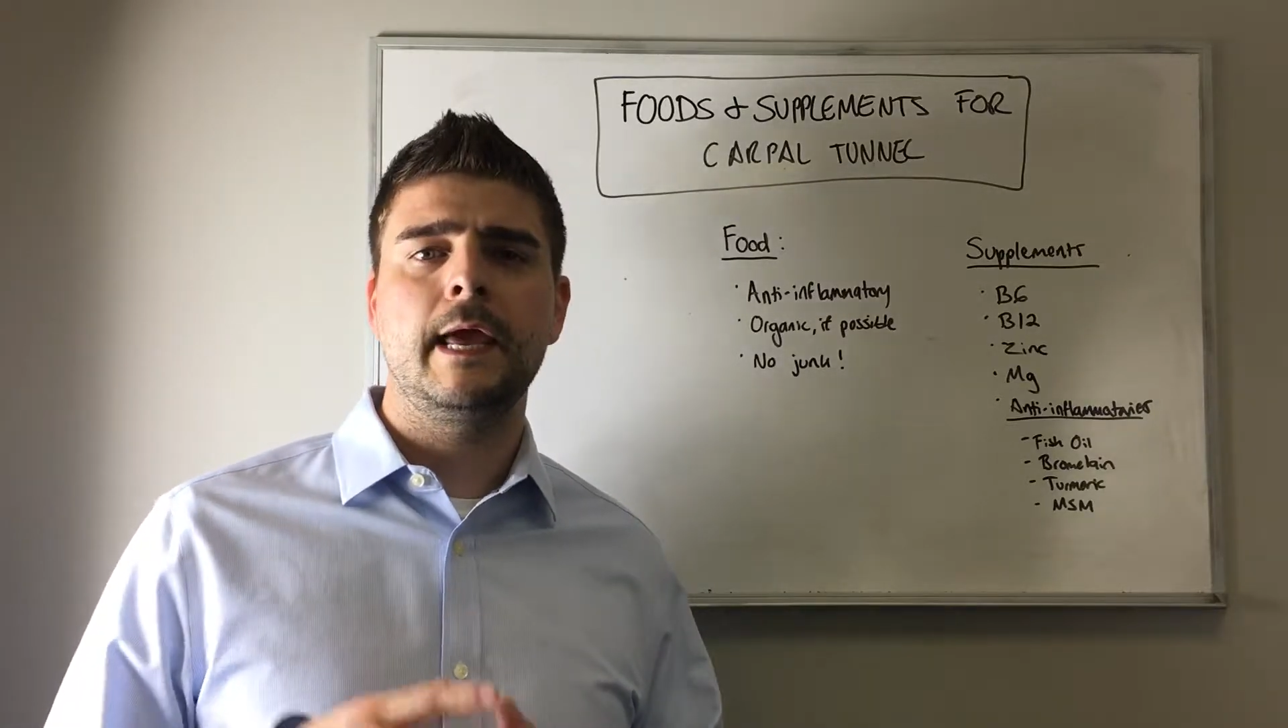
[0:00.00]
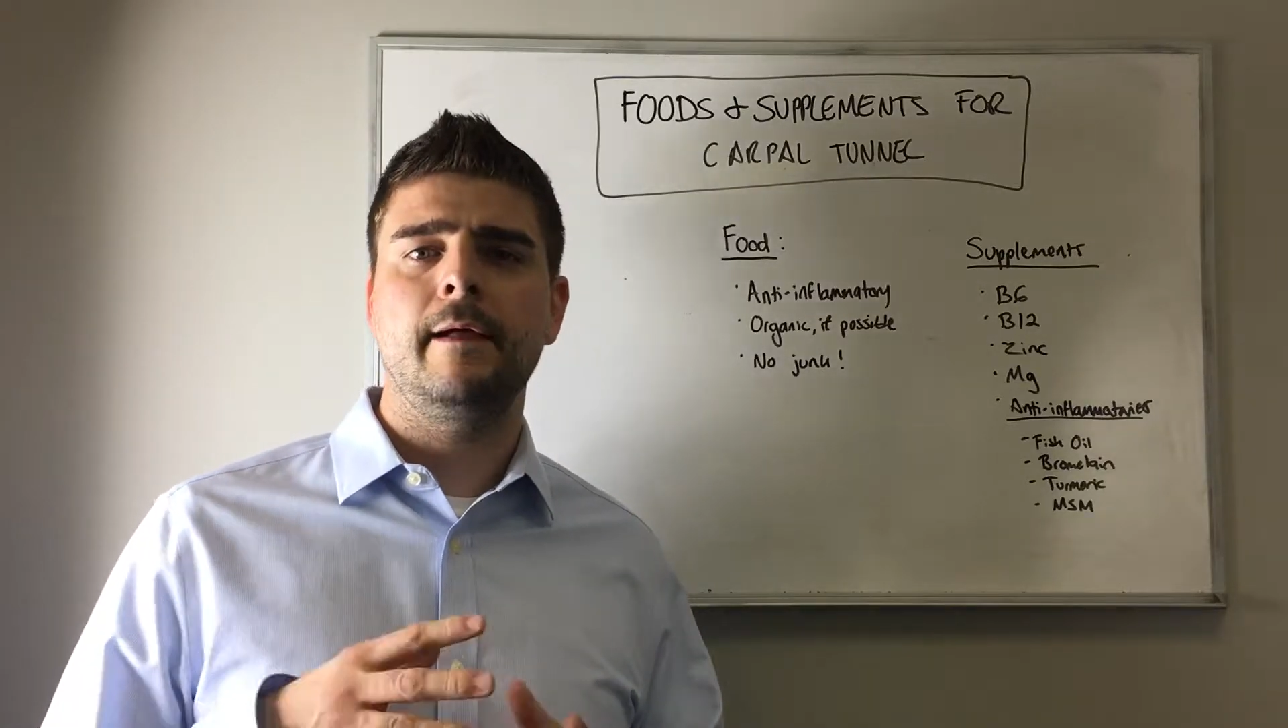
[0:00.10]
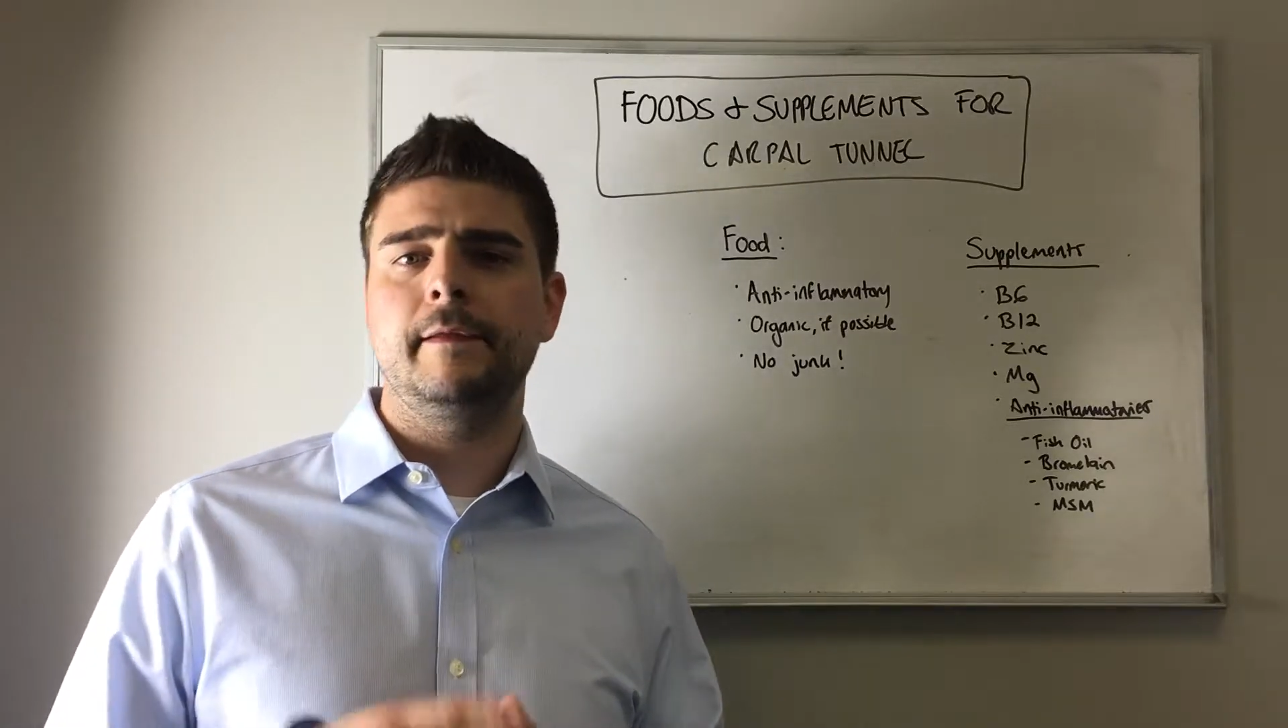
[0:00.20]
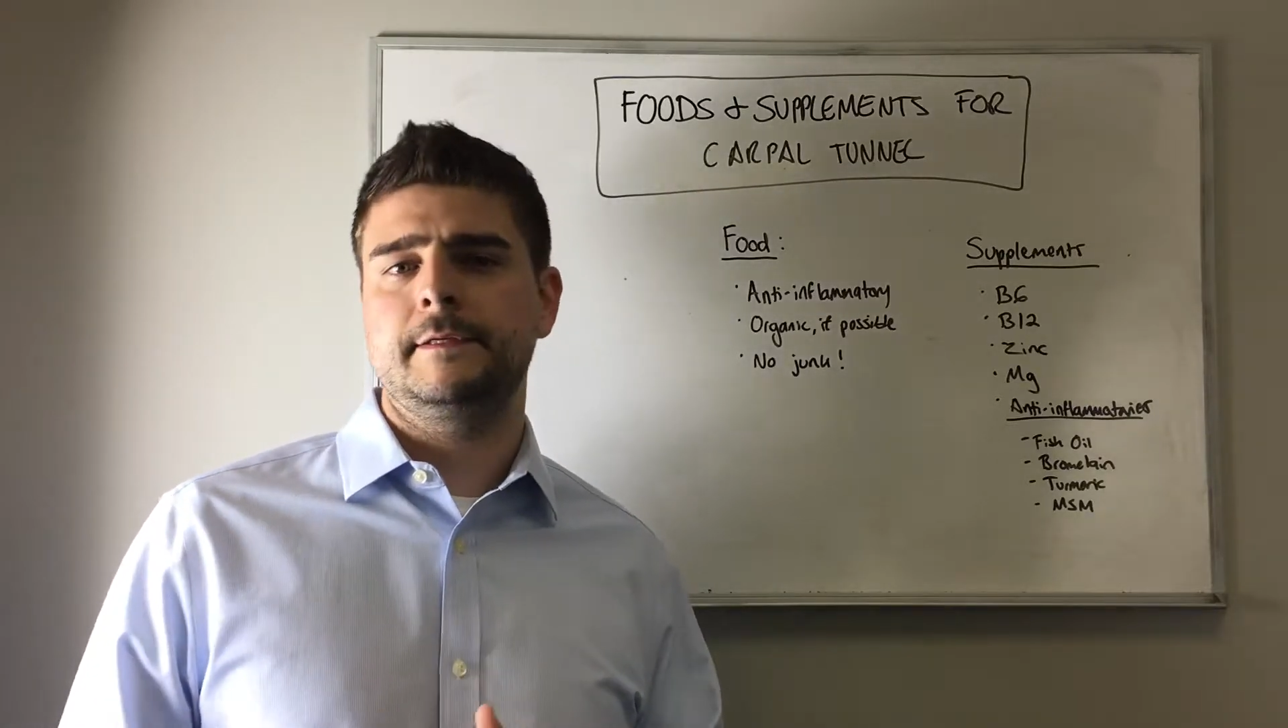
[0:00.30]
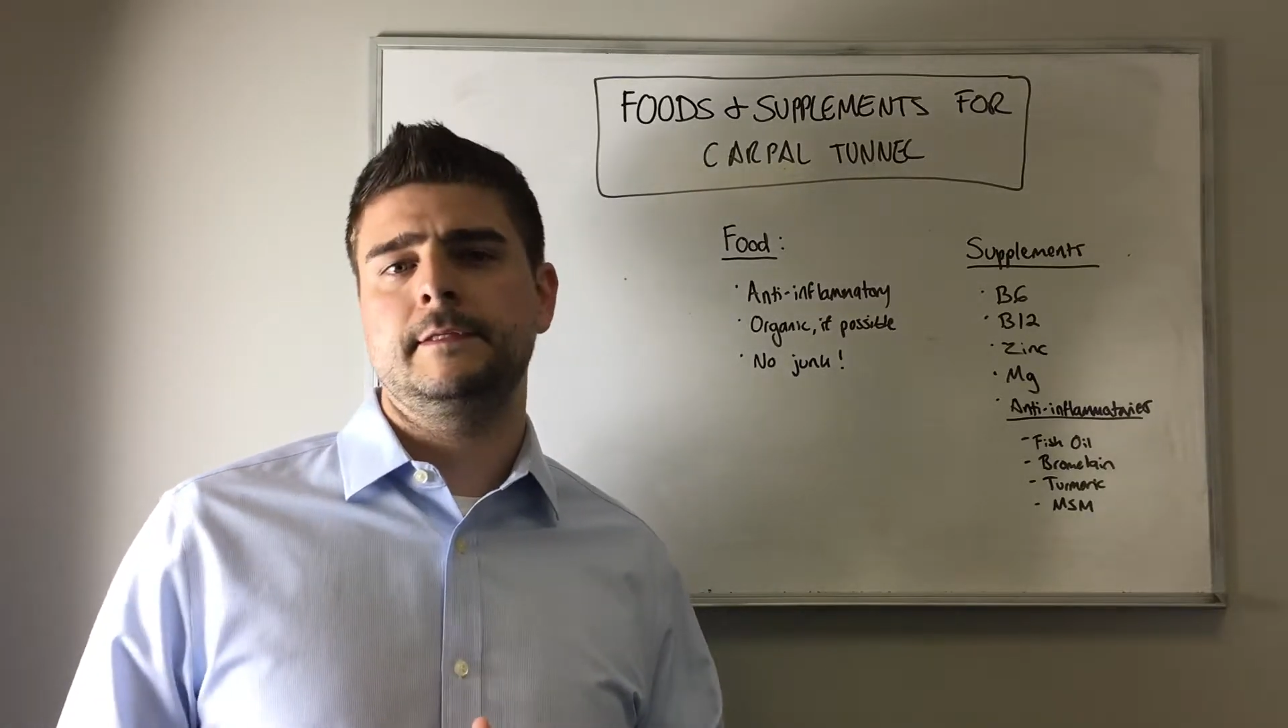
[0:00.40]

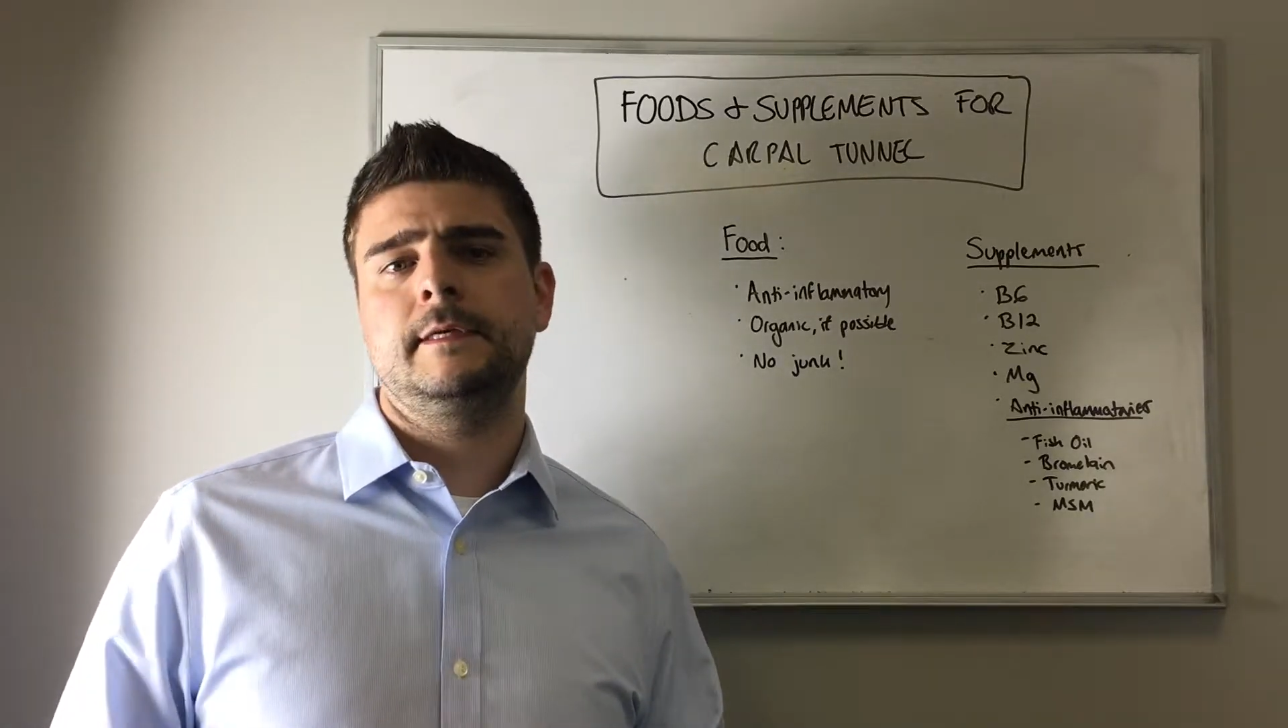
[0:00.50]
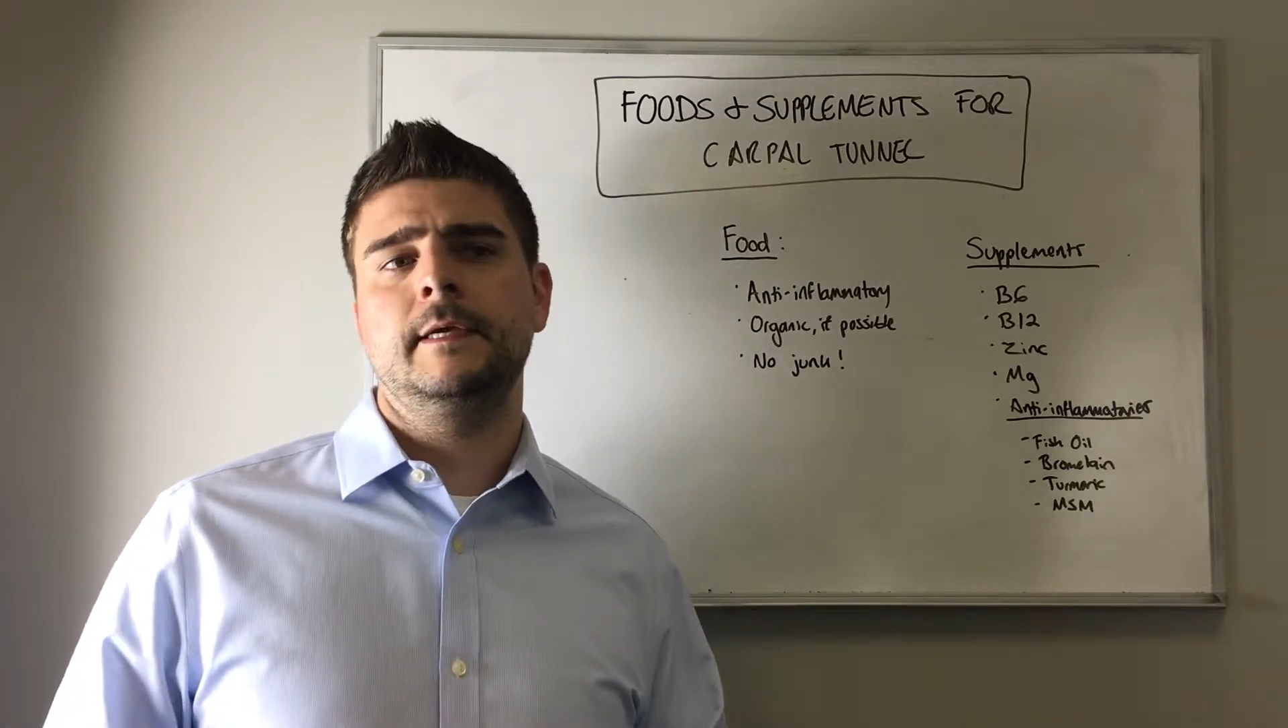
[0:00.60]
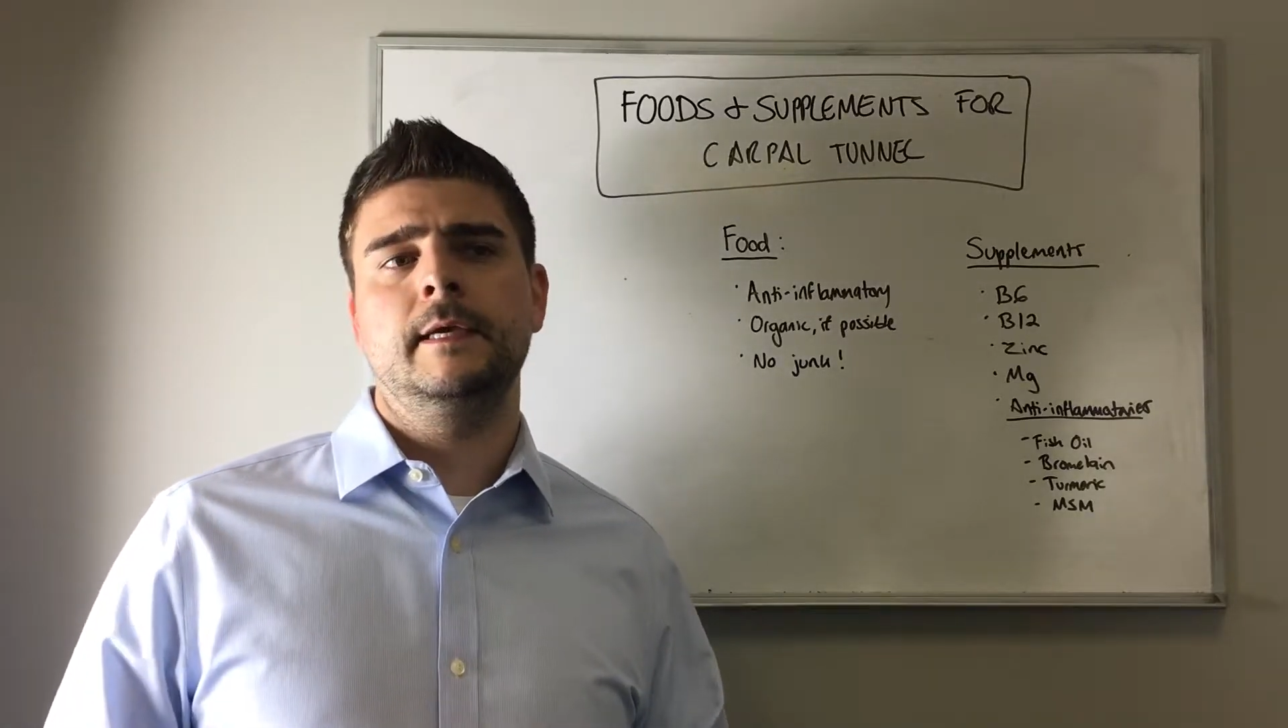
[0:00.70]
Ellis,